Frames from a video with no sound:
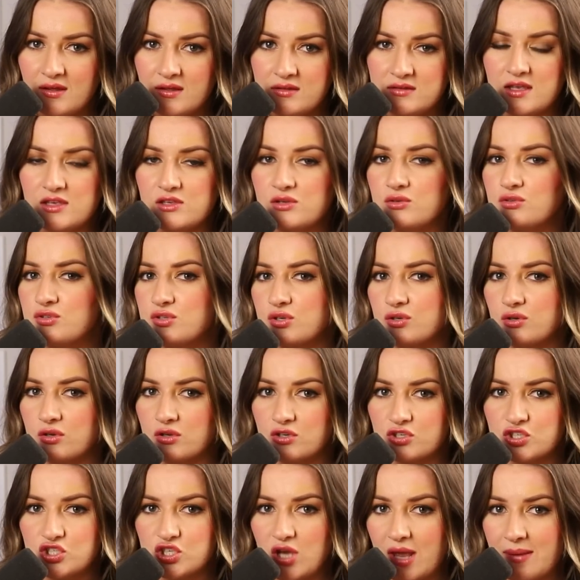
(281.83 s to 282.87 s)
yet you do
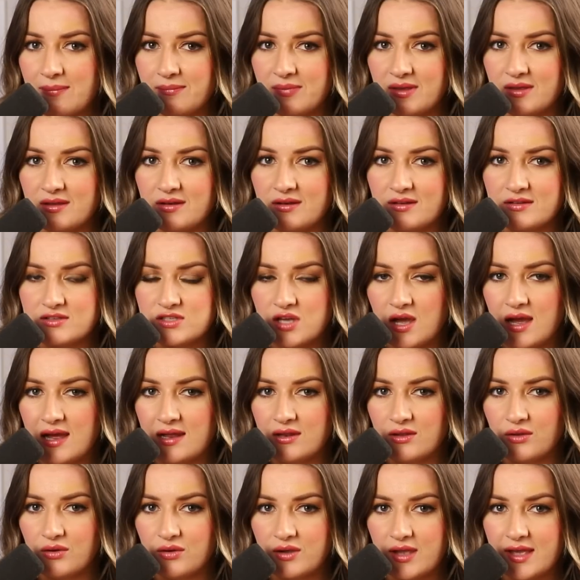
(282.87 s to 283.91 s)
not champion
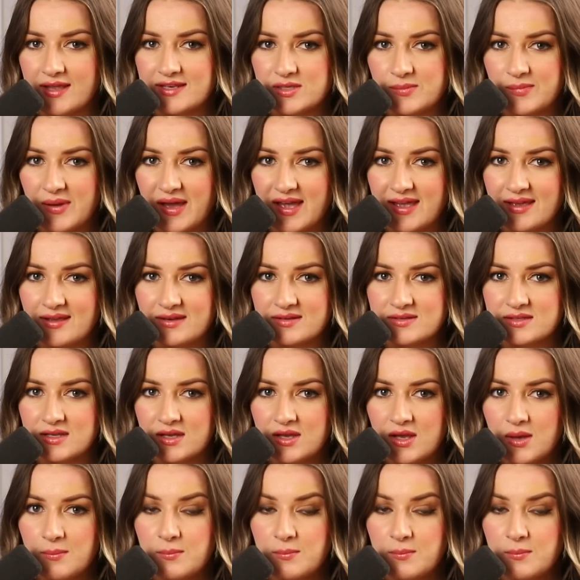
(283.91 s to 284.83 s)
dialogue and debate